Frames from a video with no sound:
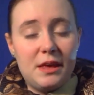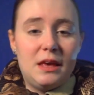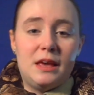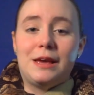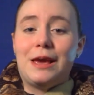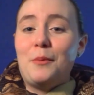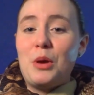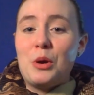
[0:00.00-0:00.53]
He
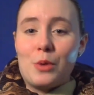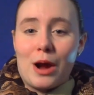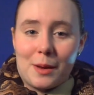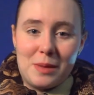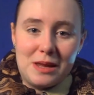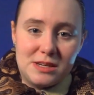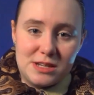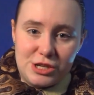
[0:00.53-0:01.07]
gave me a
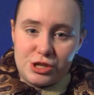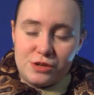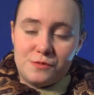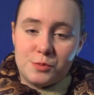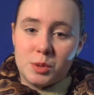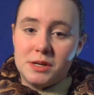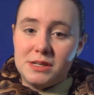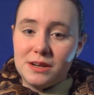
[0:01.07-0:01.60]
recommendation
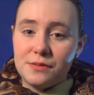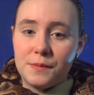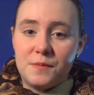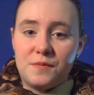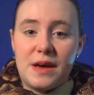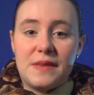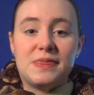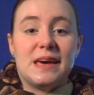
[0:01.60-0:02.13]
for a different
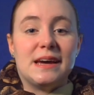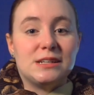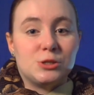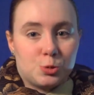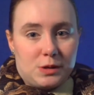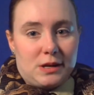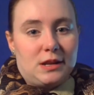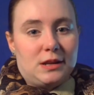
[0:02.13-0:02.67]
vet that
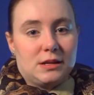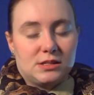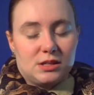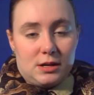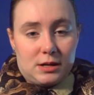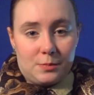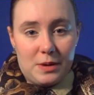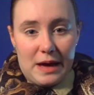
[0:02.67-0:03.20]
treats
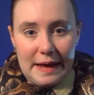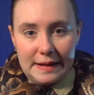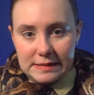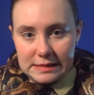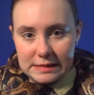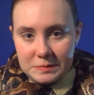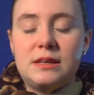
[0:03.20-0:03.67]
exotic pets.